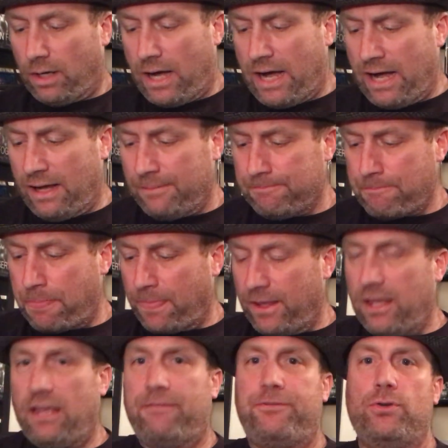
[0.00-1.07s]

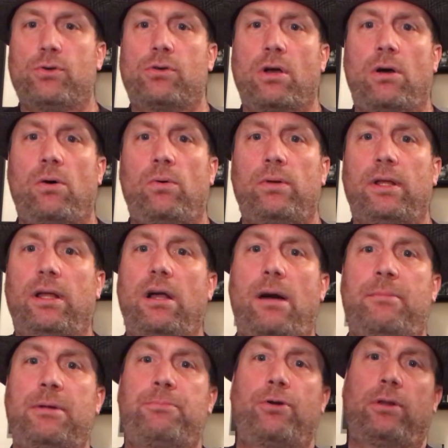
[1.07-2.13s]
If you go,
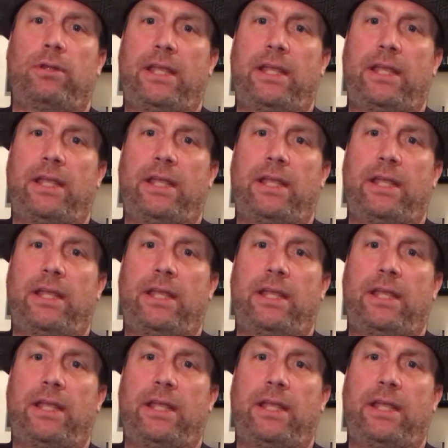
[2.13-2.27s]
I'm going to put